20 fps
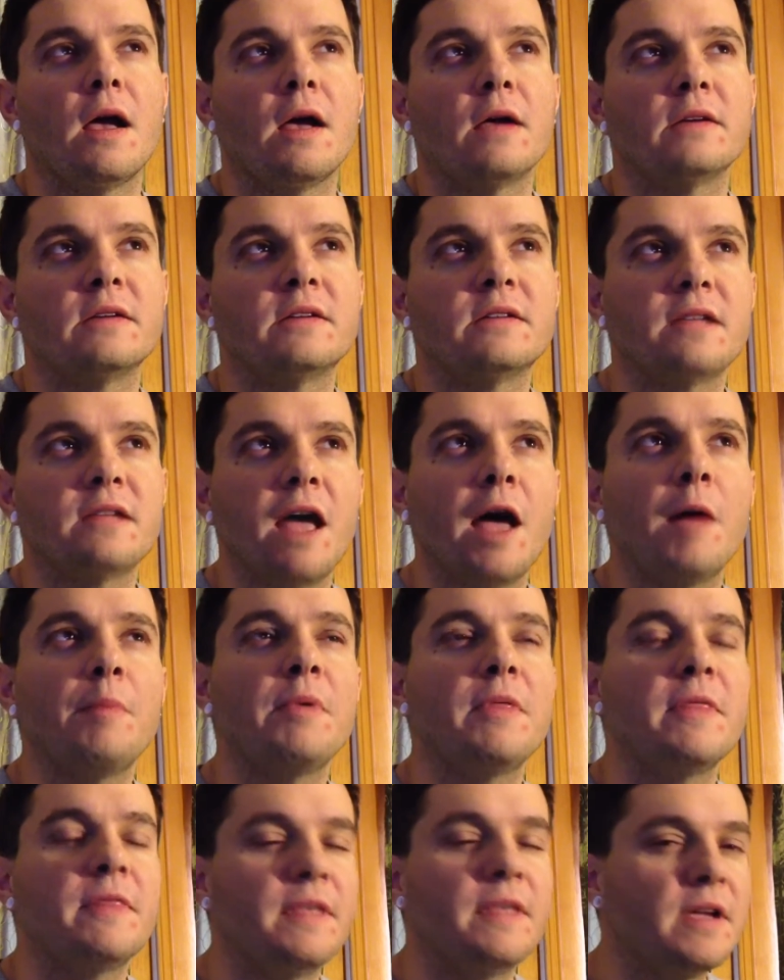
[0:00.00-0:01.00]
Stop
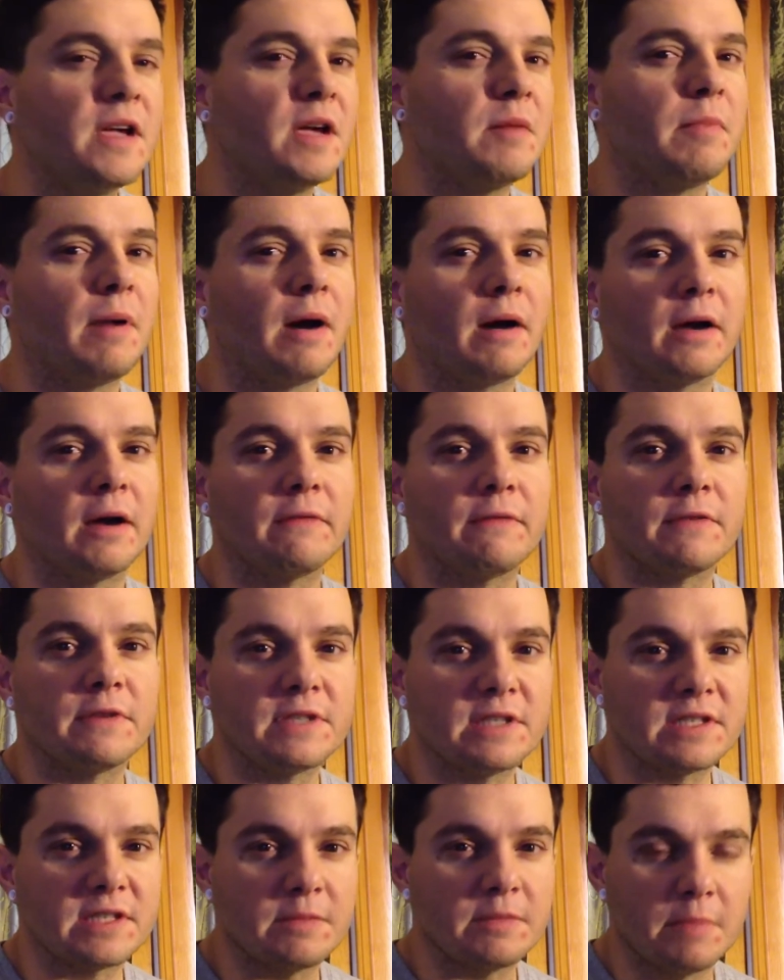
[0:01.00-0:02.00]
and think about it for
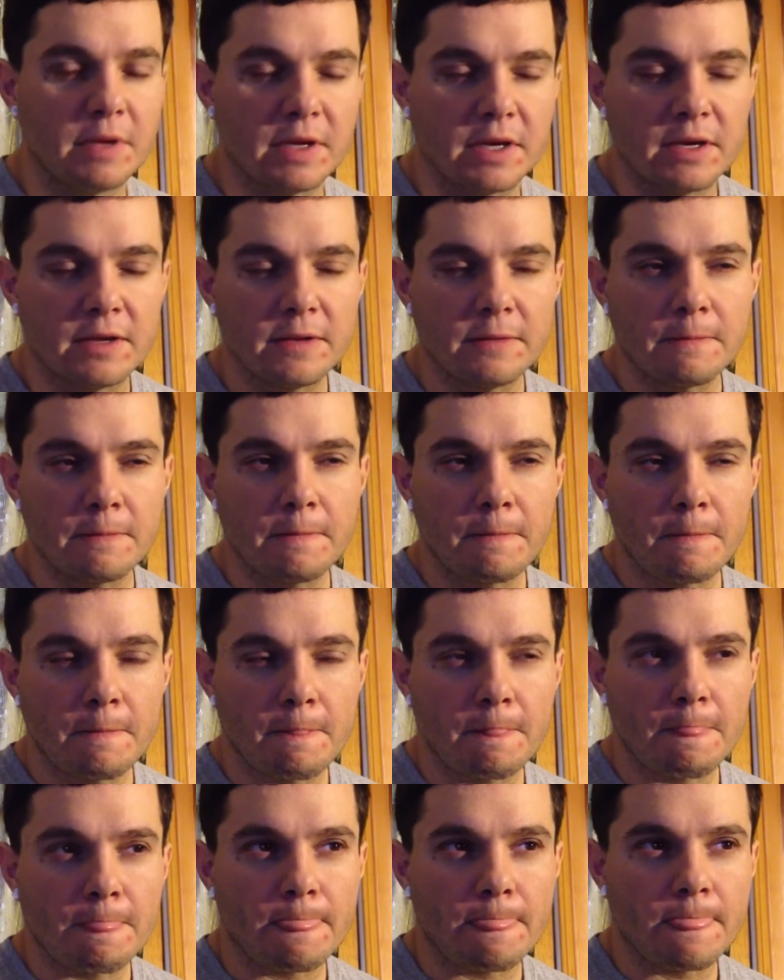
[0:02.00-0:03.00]
just a minute
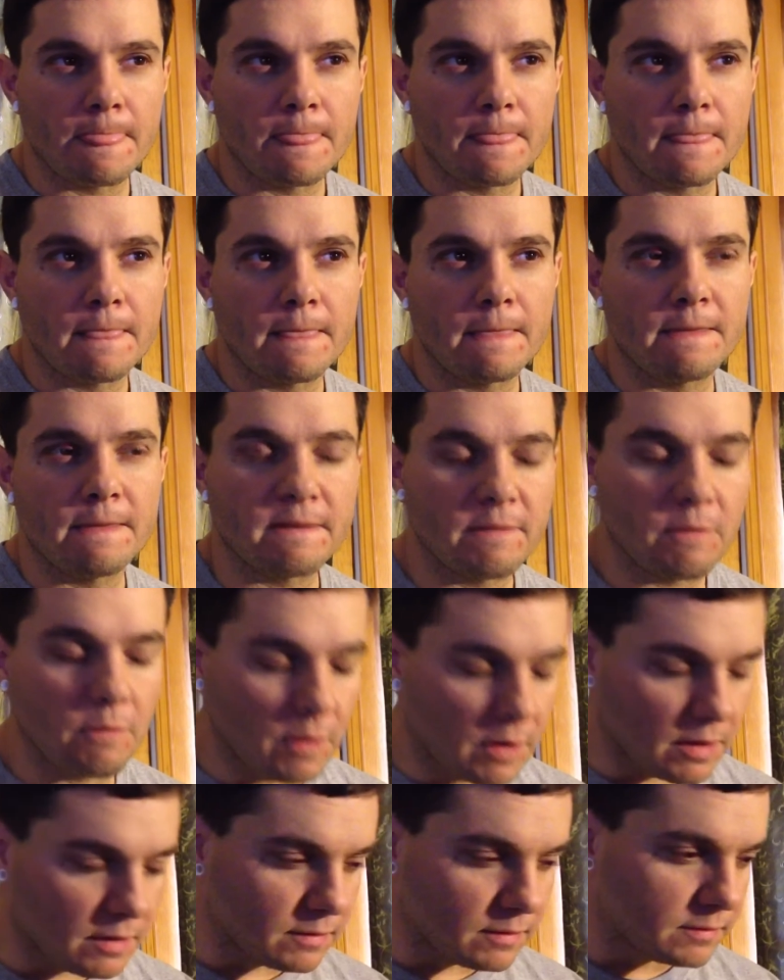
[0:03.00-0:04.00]
and said,
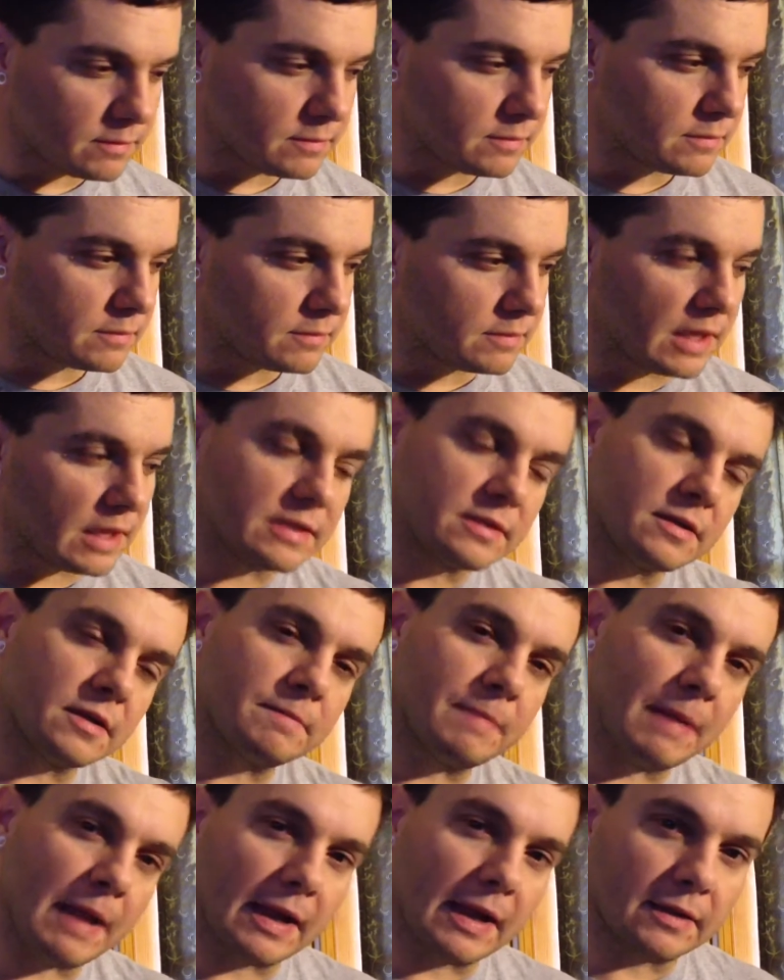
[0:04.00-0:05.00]
well, let's look
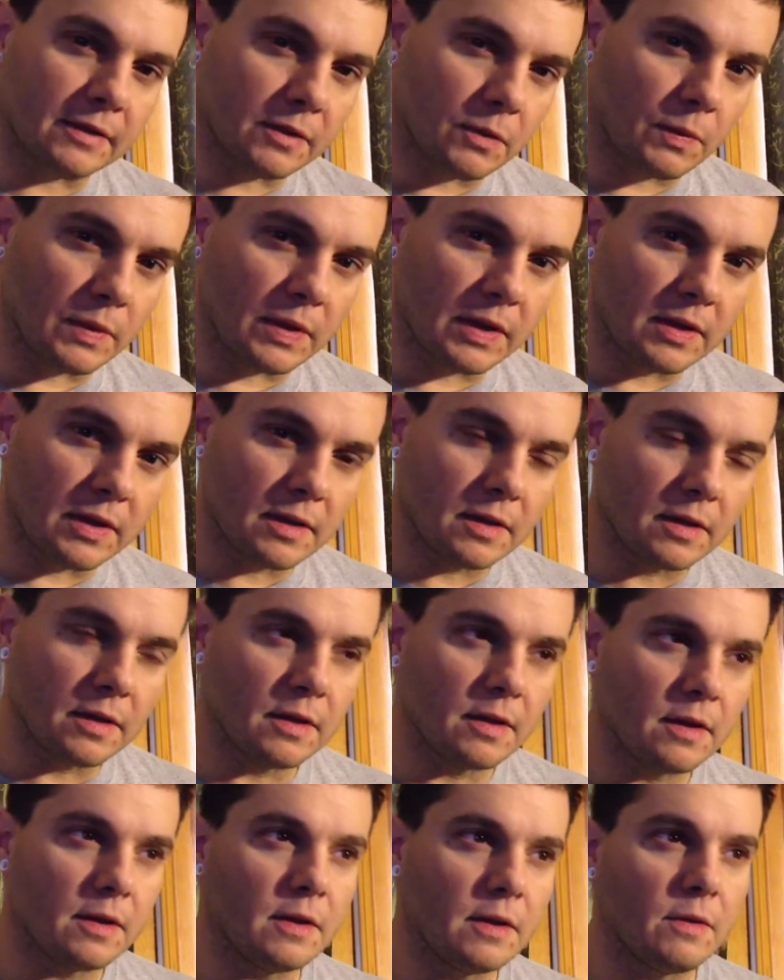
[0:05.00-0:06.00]
back at the week.
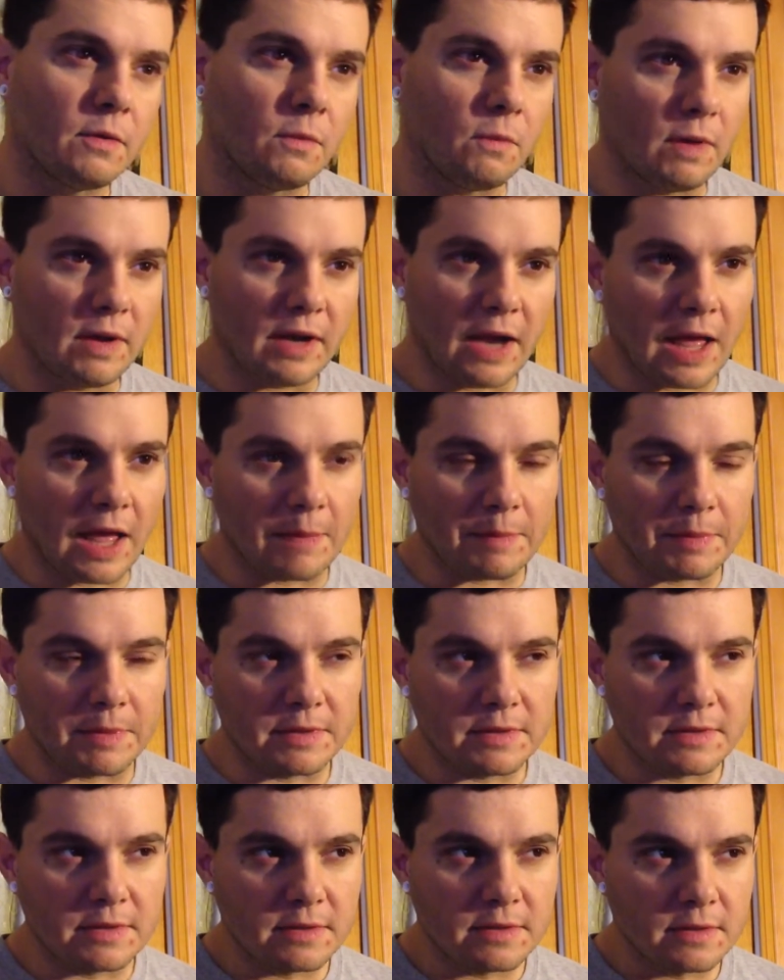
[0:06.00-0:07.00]
What happened?